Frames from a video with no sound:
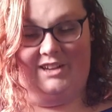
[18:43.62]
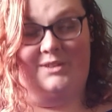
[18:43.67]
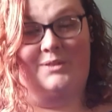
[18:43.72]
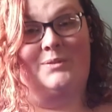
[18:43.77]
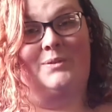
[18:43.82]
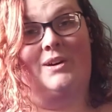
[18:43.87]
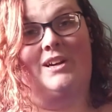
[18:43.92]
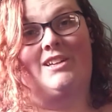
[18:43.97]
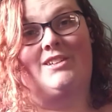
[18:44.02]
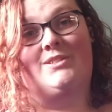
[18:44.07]

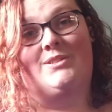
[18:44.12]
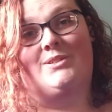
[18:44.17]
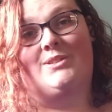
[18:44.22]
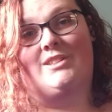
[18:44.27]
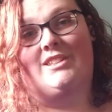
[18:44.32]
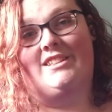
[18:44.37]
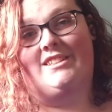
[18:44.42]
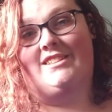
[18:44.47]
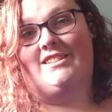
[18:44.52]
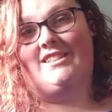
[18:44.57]
I don't
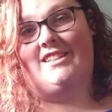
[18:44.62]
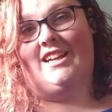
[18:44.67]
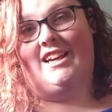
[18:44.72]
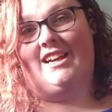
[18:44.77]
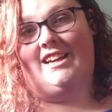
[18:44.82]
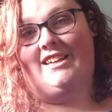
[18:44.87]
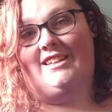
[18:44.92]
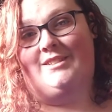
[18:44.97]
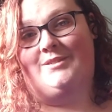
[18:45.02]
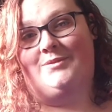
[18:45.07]
want Dorian
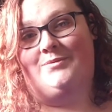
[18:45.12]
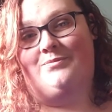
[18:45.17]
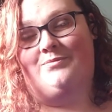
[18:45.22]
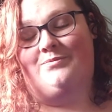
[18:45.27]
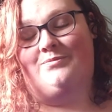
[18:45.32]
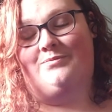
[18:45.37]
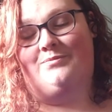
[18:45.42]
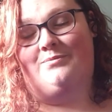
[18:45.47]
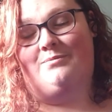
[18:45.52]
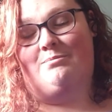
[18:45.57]
to
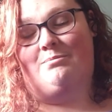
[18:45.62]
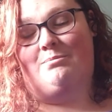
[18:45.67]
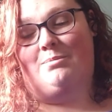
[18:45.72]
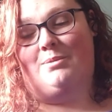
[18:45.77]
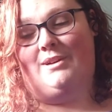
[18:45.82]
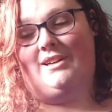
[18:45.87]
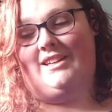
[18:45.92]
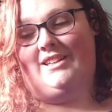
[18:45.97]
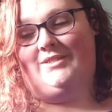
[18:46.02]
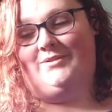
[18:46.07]
die,
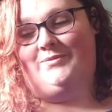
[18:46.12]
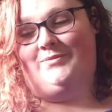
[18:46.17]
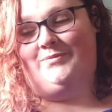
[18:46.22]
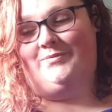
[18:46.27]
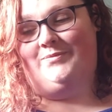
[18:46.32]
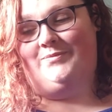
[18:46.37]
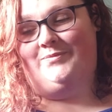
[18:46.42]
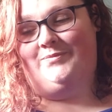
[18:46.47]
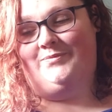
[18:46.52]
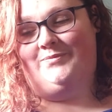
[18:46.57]

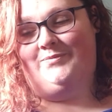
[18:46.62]
but